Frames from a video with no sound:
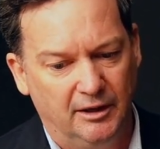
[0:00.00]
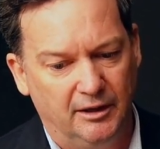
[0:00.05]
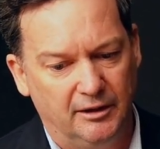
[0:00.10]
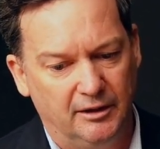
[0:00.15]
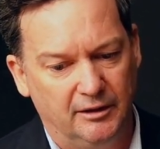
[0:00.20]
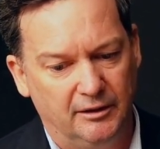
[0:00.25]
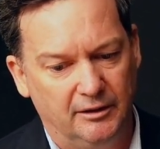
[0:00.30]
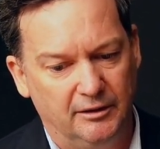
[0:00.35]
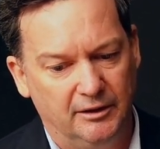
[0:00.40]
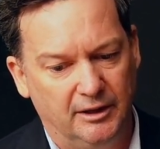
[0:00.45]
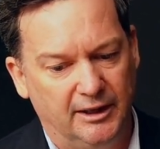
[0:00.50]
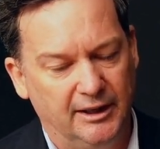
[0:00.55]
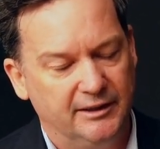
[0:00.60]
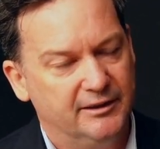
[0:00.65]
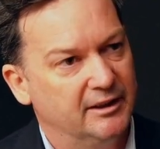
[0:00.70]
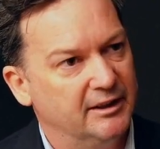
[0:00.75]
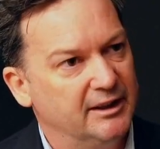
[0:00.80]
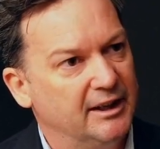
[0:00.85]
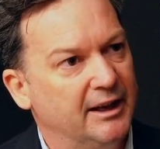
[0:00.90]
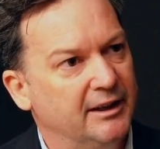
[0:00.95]
You get
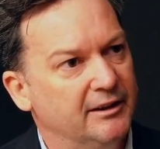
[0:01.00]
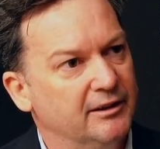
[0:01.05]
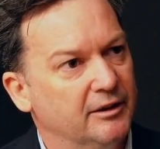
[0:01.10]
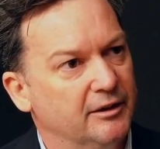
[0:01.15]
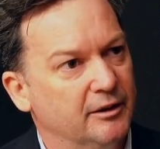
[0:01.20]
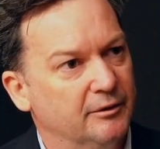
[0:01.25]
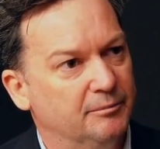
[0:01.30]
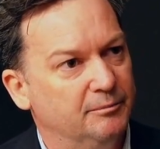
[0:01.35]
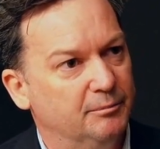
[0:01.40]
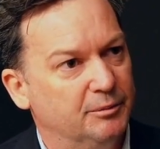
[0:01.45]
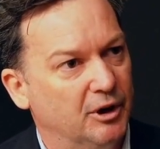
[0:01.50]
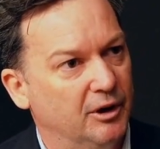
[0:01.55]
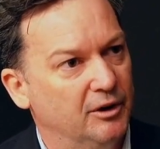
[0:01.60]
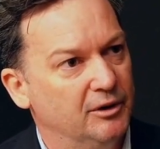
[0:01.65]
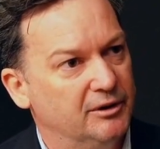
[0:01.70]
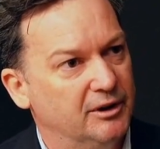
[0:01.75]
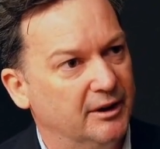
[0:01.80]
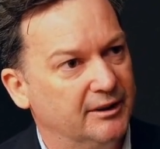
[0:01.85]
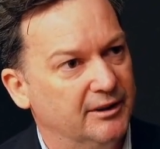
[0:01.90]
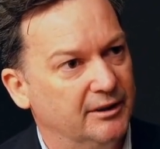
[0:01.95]
to the end of the
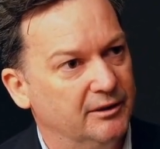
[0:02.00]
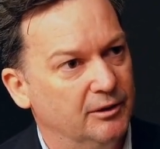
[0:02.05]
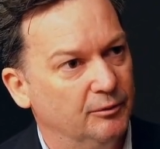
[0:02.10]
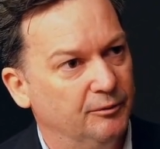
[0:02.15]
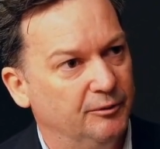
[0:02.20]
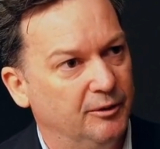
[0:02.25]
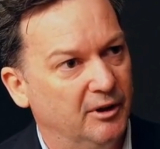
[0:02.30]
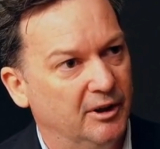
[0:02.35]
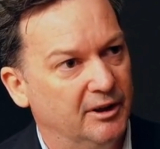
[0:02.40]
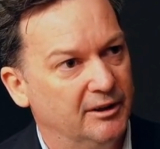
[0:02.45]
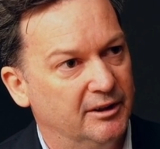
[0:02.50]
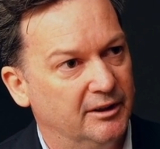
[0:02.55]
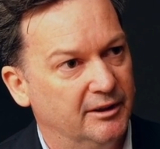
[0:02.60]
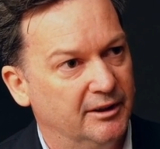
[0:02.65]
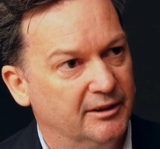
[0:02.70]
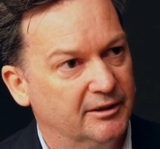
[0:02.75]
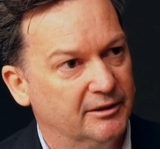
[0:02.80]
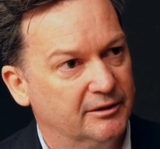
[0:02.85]
project, and you'll find an